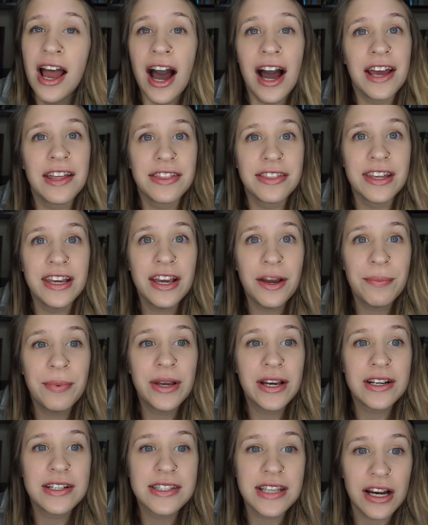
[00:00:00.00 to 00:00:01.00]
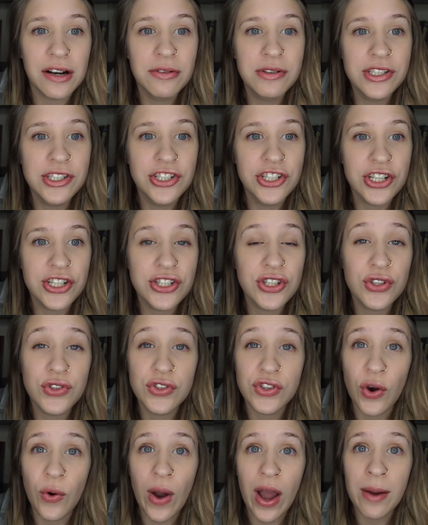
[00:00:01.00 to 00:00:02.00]
I think because I was just
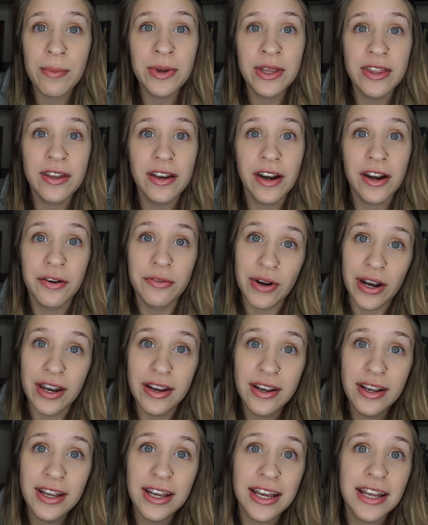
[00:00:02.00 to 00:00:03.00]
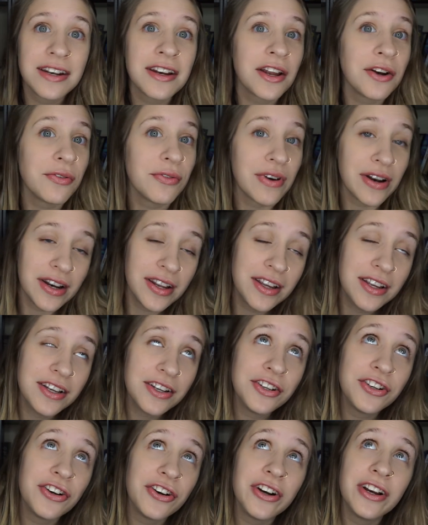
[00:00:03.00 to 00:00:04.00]
so happy that I read it, and I read
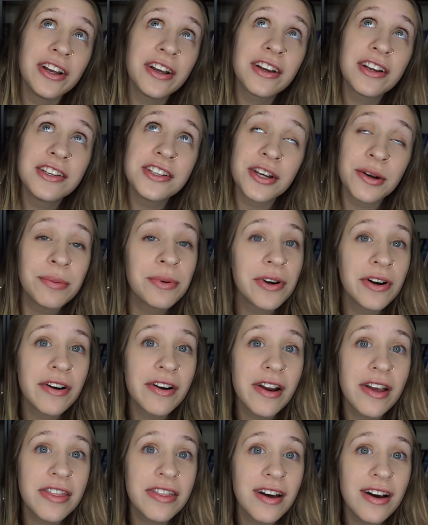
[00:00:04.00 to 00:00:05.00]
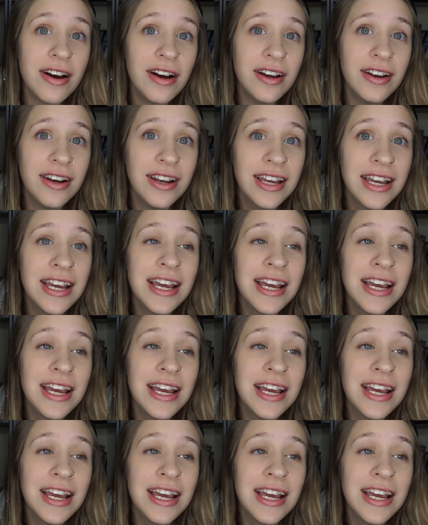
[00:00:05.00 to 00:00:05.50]
it during Contemporary Thon,